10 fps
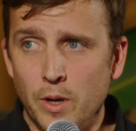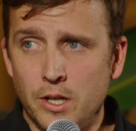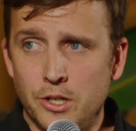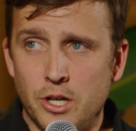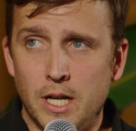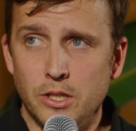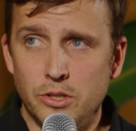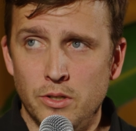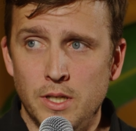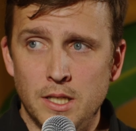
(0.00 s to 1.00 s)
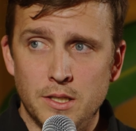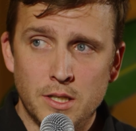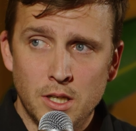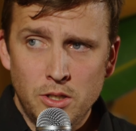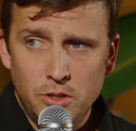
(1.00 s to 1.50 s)
we're going to try to do
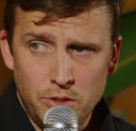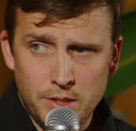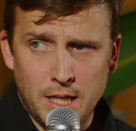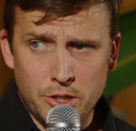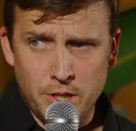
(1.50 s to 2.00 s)
is use that